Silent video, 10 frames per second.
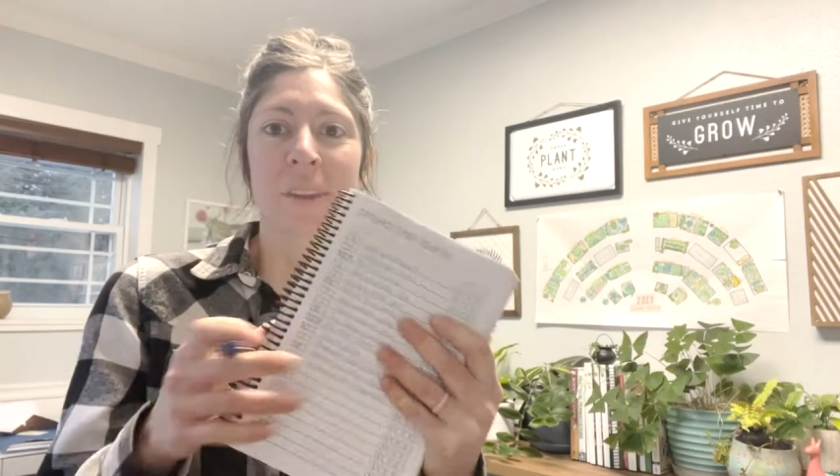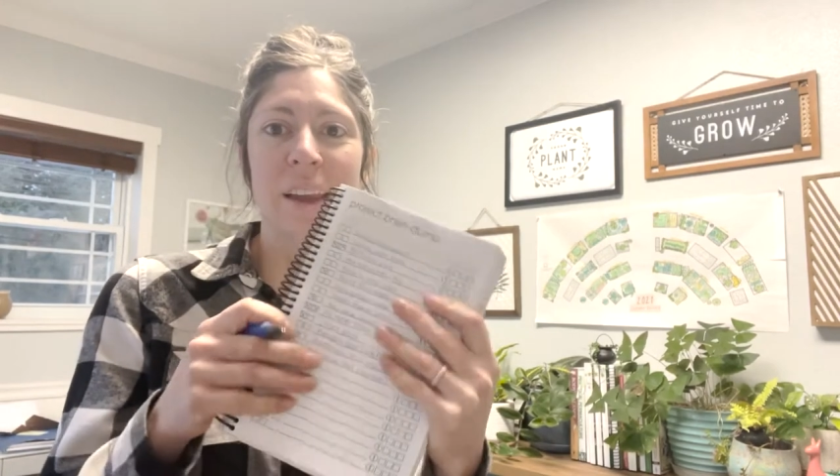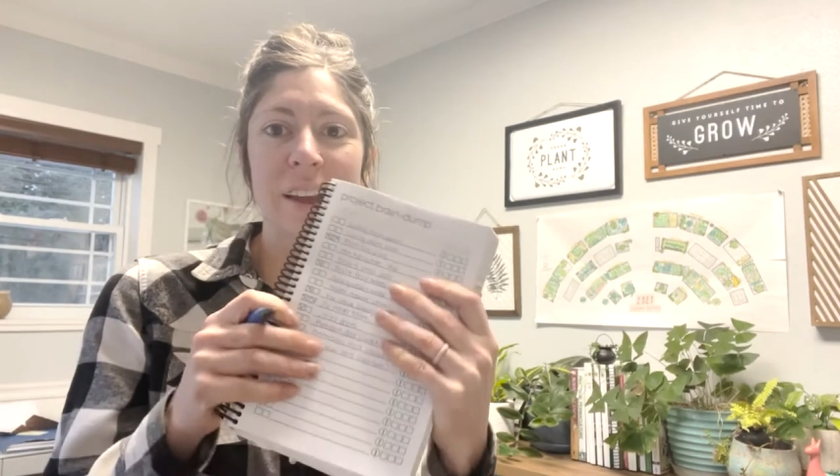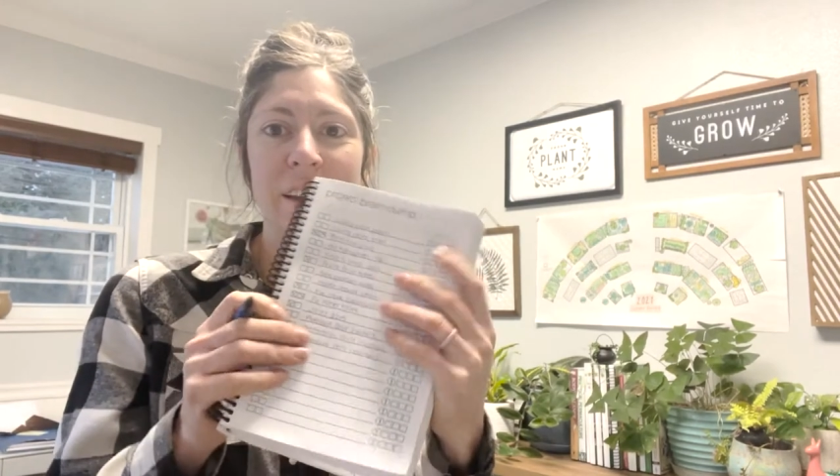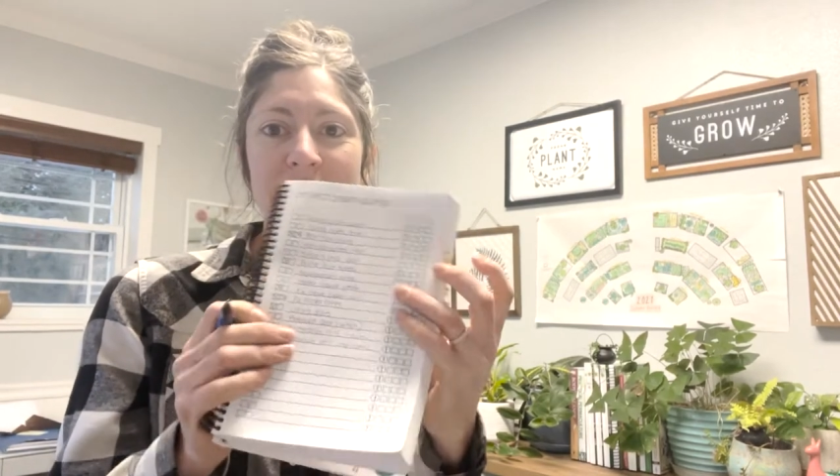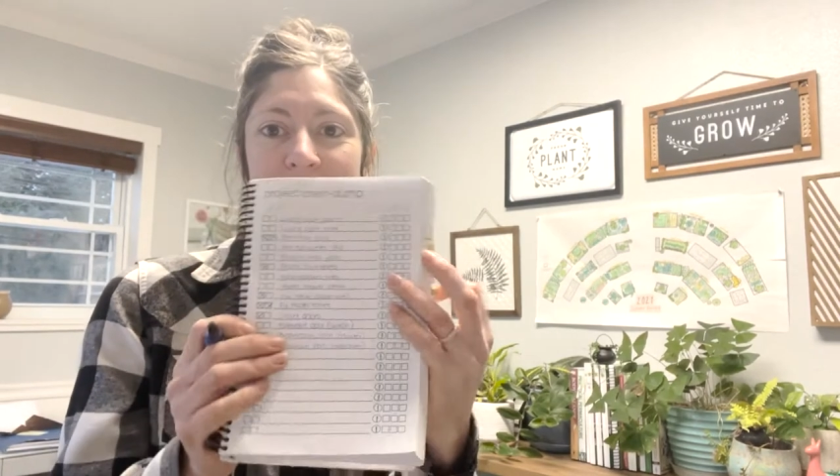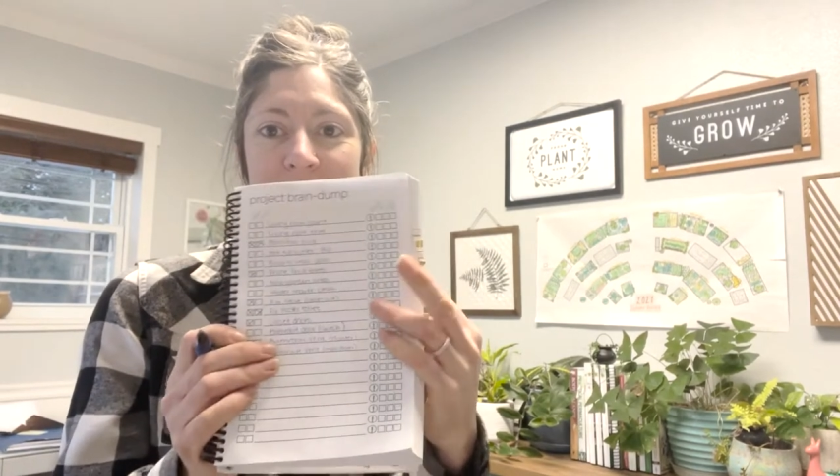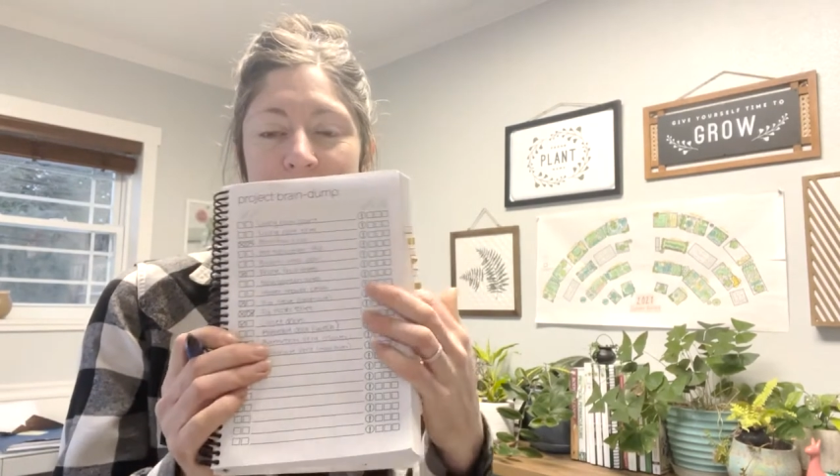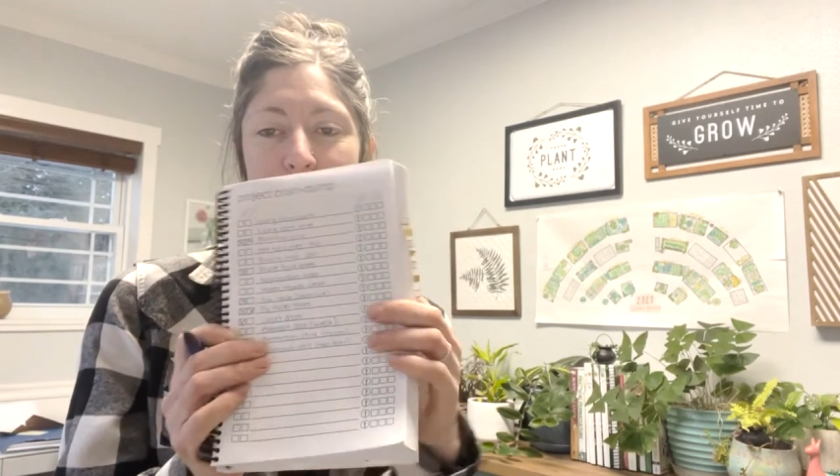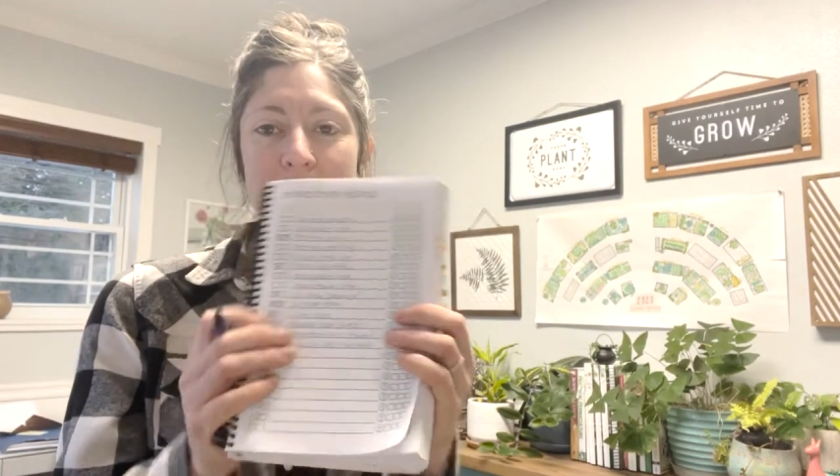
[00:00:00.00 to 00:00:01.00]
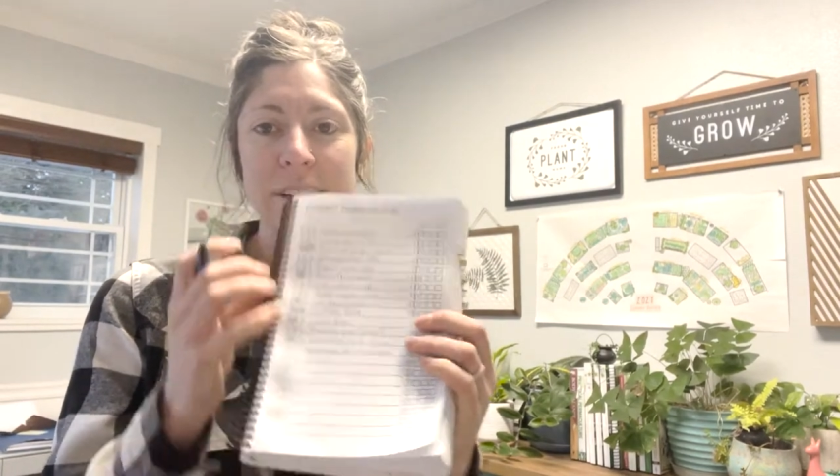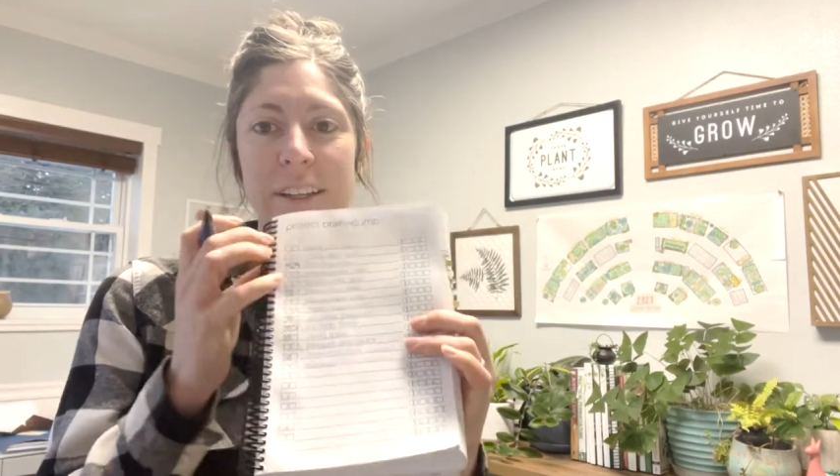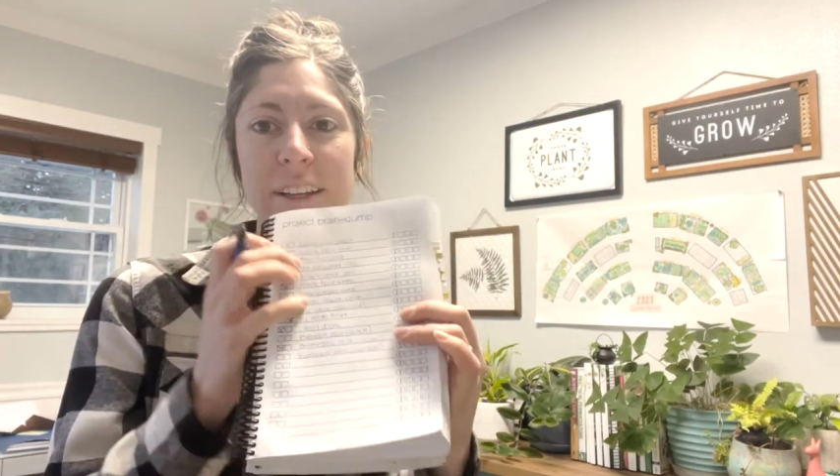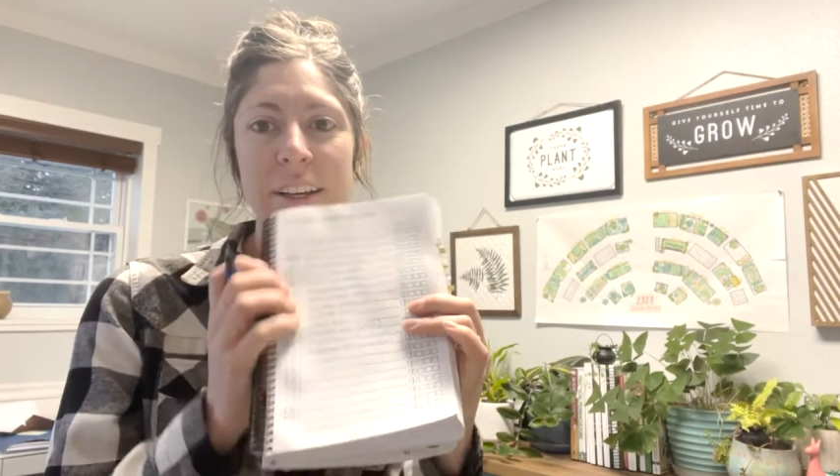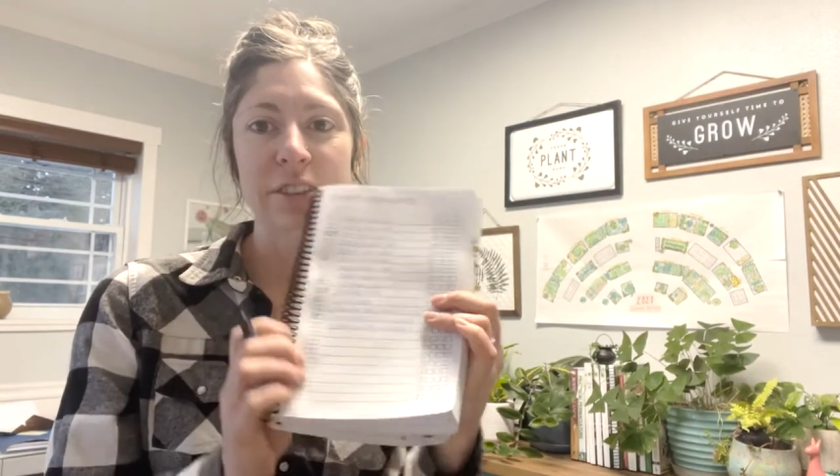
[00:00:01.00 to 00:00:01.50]
And this is
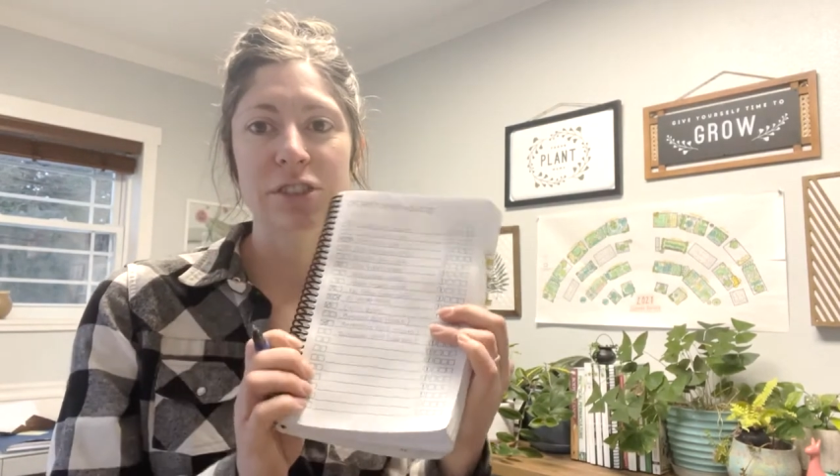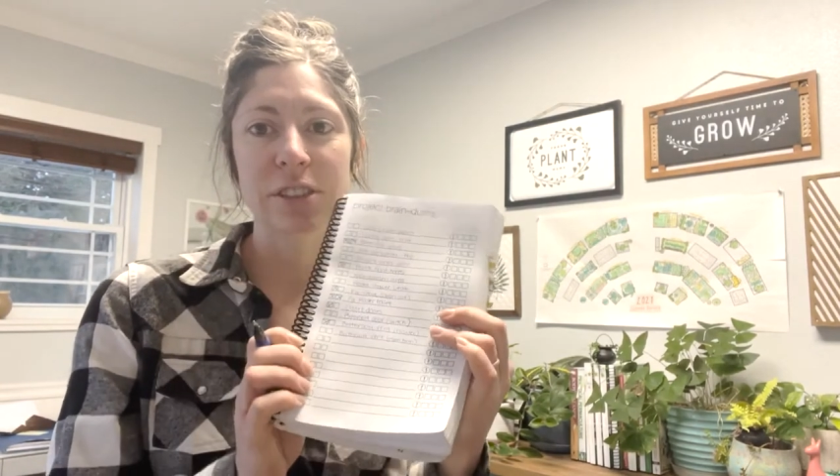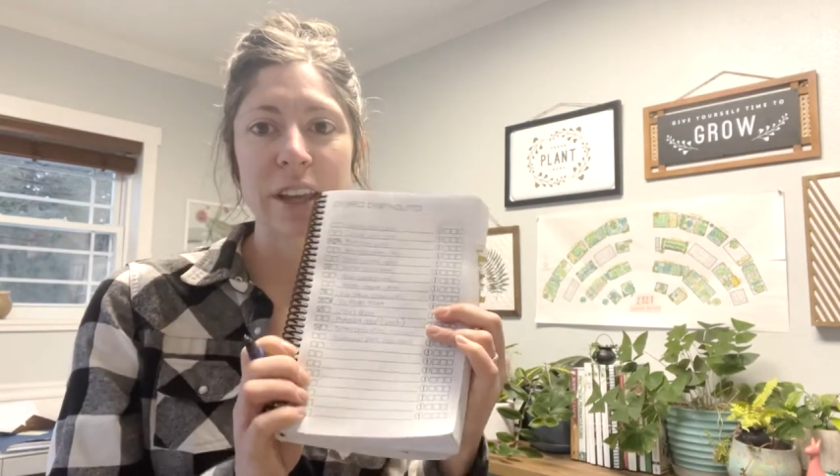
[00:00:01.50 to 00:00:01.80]
basically just